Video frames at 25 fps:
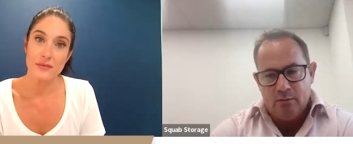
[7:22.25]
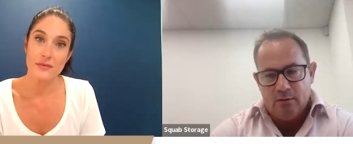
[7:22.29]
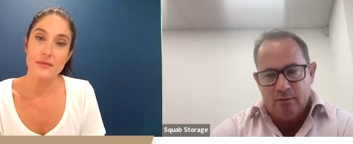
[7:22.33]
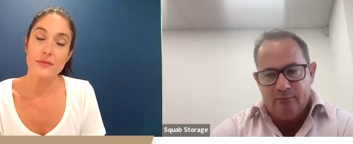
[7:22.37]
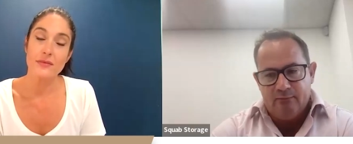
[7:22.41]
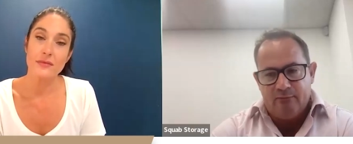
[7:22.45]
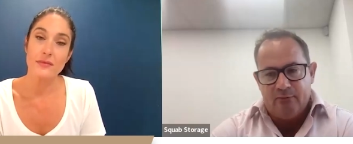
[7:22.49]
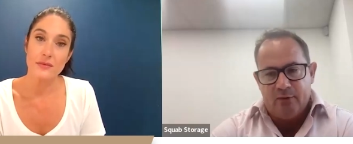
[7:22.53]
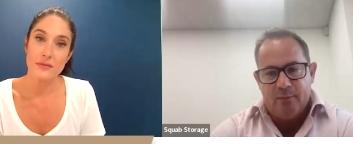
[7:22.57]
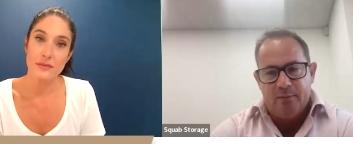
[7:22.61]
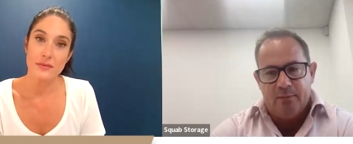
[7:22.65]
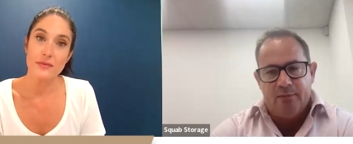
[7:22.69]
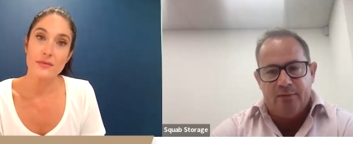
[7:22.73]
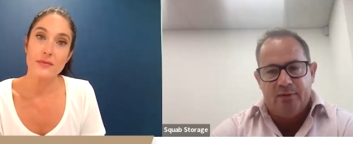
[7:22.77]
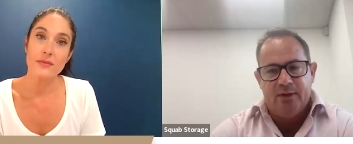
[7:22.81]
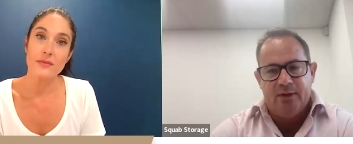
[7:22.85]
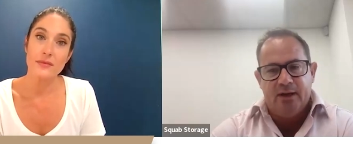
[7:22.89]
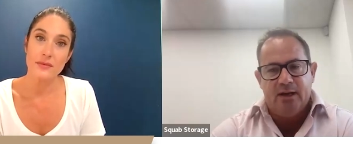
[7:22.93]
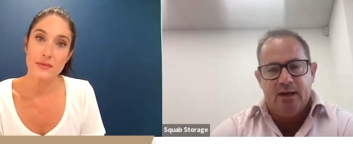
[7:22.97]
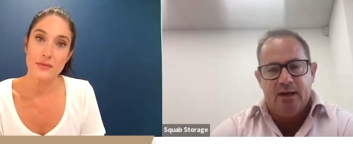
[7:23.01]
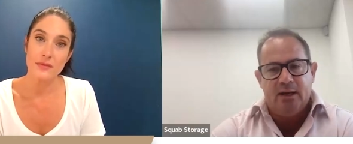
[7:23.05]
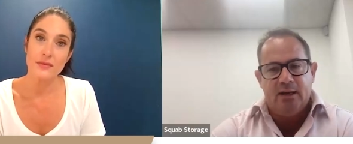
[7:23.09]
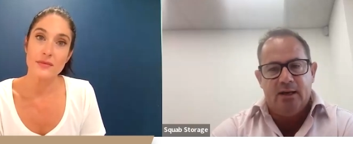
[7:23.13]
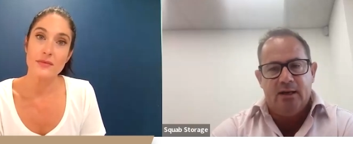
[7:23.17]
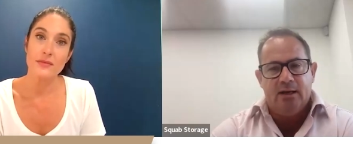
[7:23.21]
Speaker 1: from
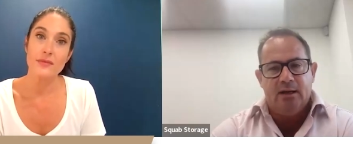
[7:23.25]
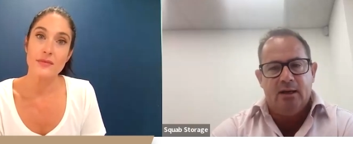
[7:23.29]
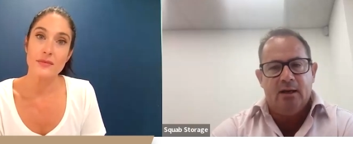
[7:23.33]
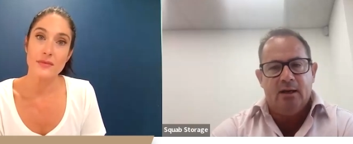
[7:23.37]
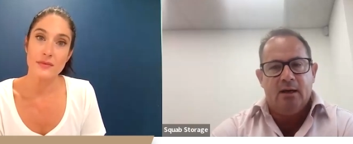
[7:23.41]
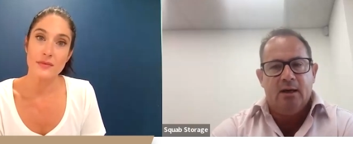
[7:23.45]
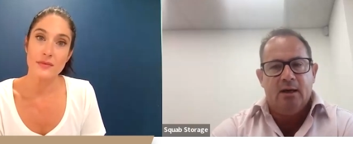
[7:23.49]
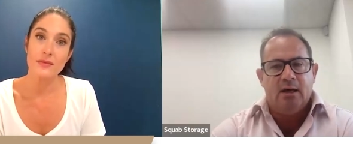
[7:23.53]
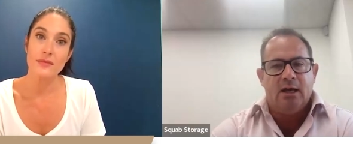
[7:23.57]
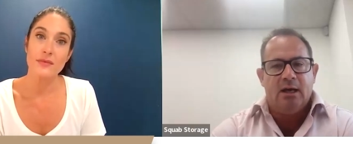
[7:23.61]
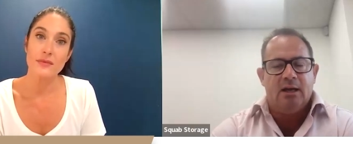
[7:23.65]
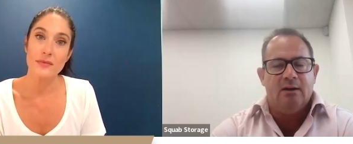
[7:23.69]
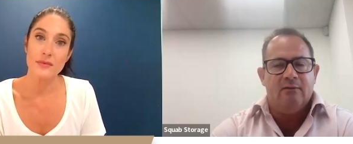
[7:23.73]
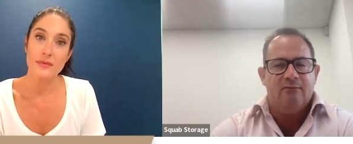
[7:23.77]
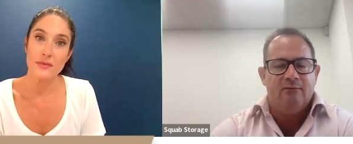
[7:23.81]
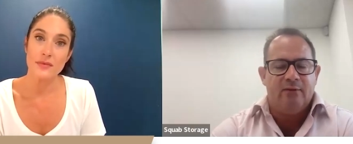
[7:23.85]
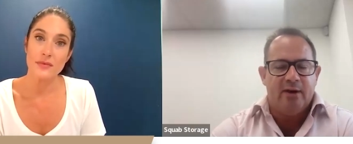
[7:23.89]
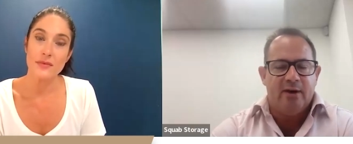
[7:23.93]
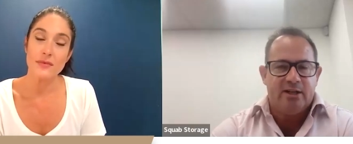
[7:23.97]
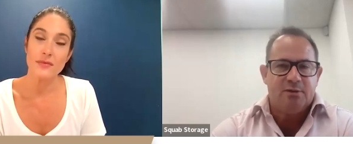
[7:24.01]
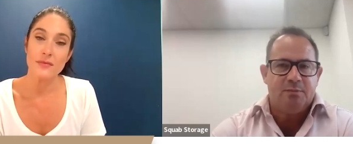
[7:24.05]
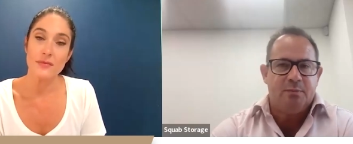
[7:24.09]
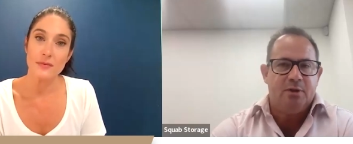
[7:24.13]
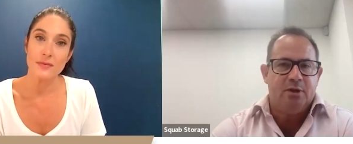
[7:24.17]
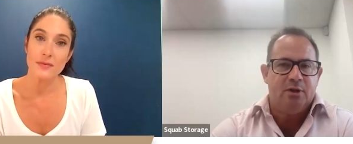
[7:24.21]
the
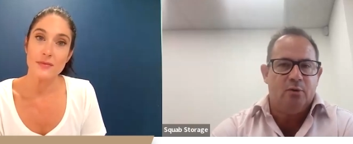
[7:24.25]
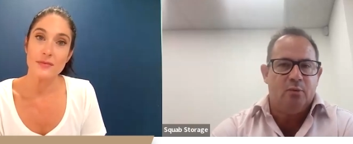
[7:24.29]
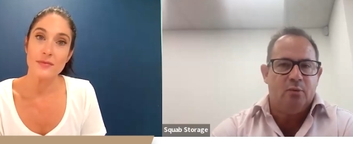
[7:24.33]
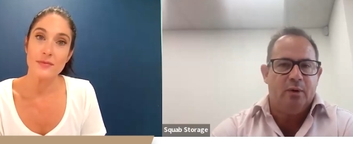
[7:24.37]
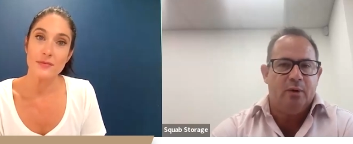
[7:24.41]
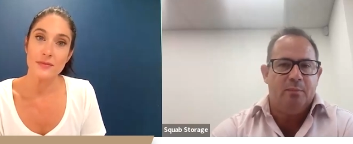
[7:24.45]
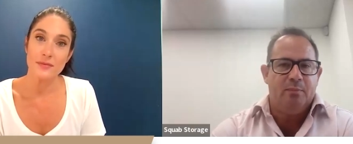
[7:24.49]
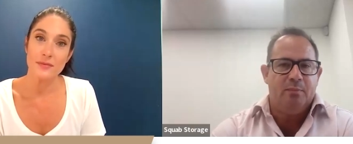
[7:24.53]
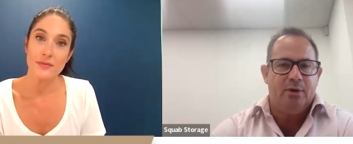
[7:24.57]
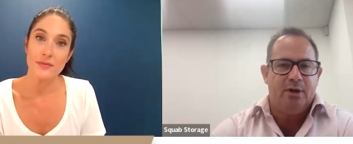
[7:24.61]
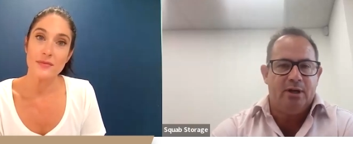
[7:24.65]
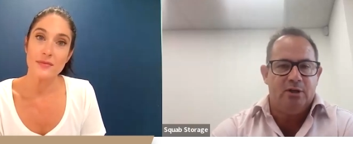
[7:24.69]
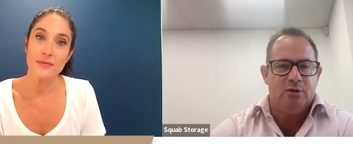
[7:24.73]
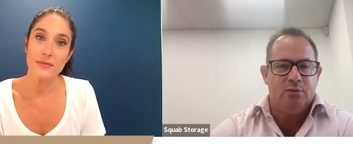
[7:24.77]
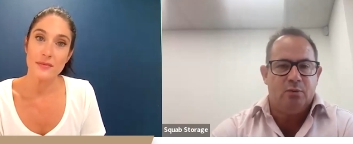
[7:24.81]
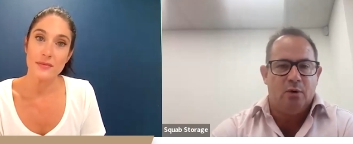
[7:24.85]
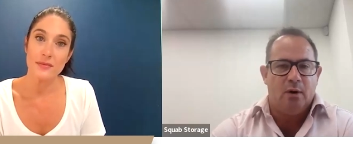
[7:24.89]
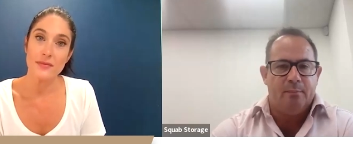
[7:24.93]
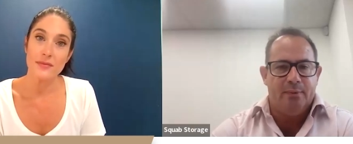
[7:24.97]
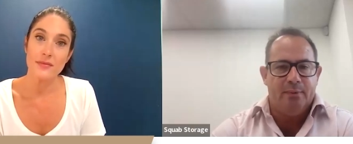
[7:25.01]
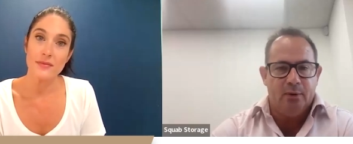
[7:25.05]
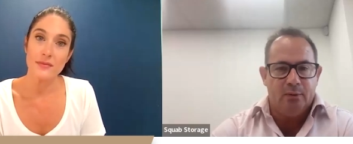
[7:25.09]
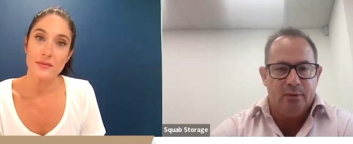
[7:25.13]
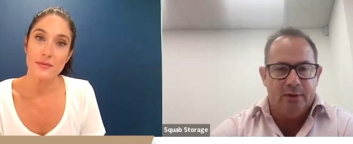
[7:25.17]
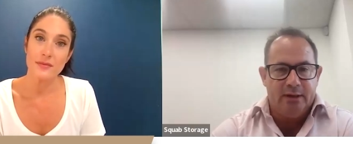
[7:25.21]
investment that we put into our
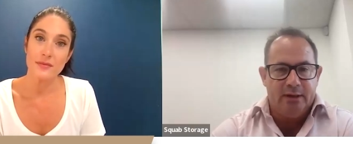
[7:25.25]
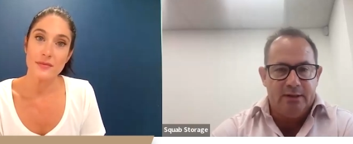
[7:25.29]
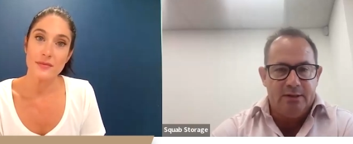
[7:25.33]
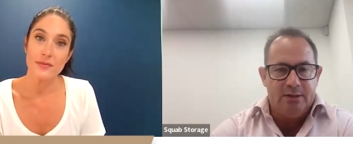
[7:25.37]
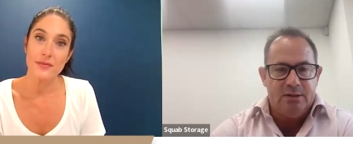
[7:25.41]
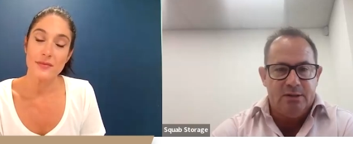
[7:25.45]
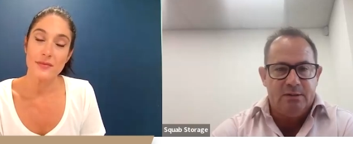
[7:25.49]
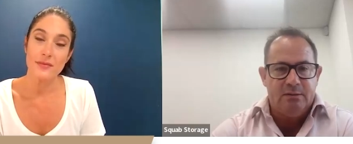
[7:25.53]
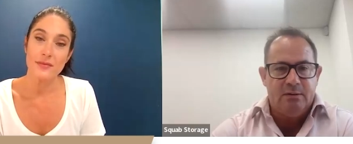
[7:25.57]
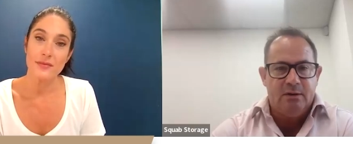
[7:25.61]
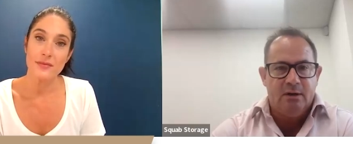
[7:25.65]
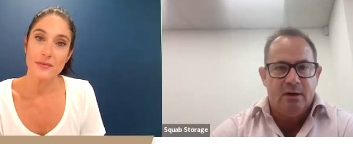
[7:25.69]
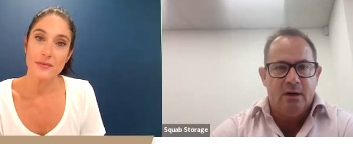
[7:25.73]
buildings,